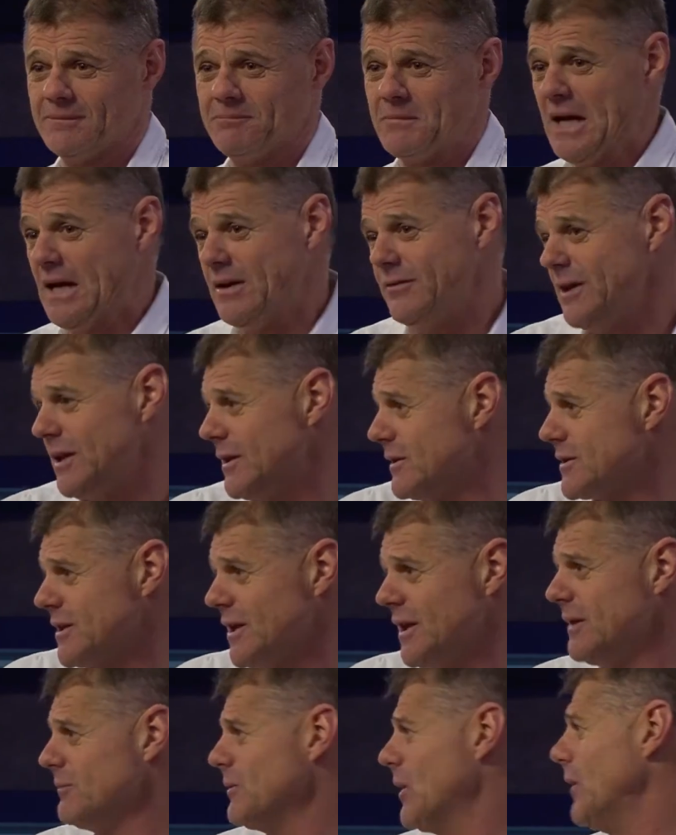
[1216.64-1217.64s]
AV
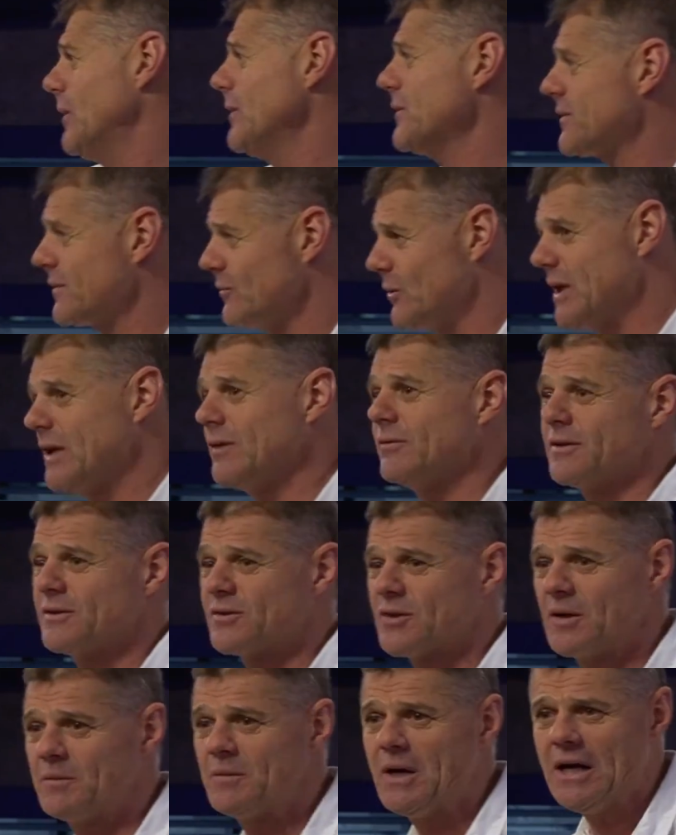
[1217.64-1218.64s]
team, or host, whatever
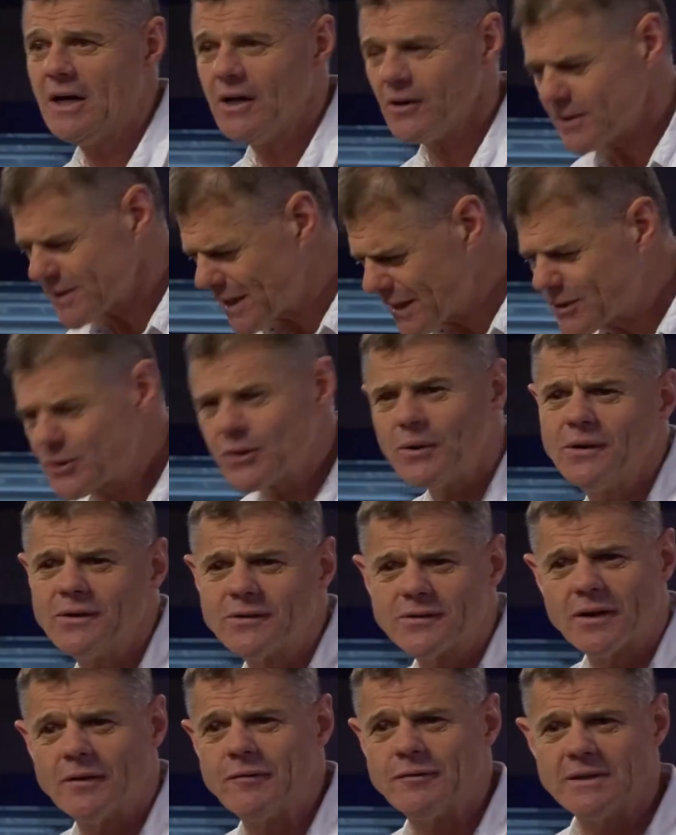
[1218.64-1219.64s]
team, because they're doing
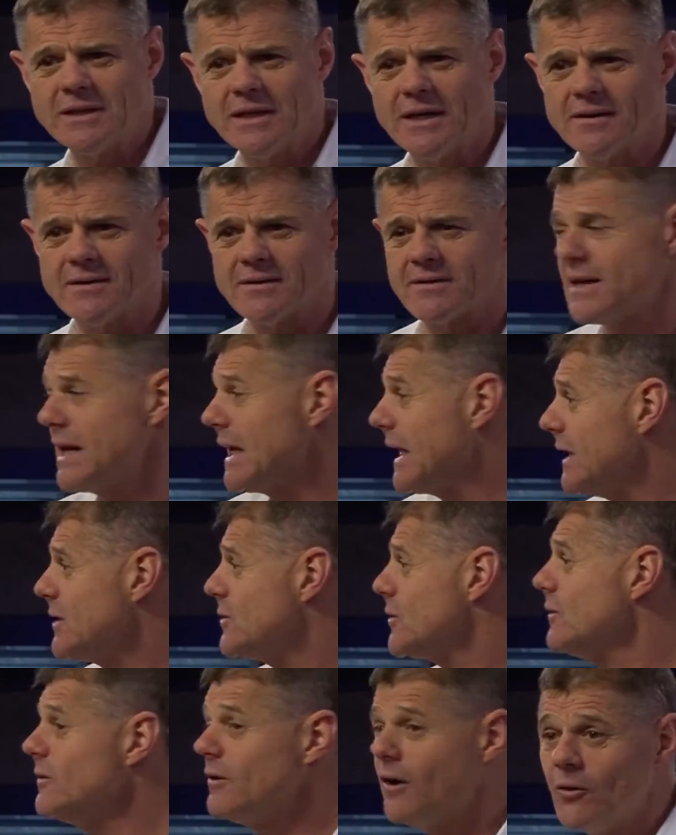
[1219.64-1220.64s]
stuff together. They
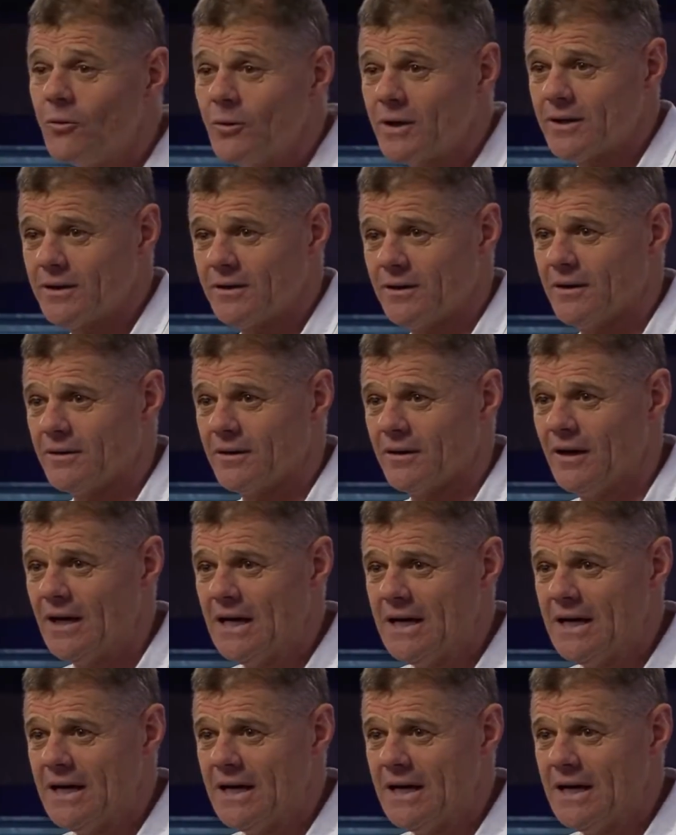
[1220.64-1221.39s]
get to know one another.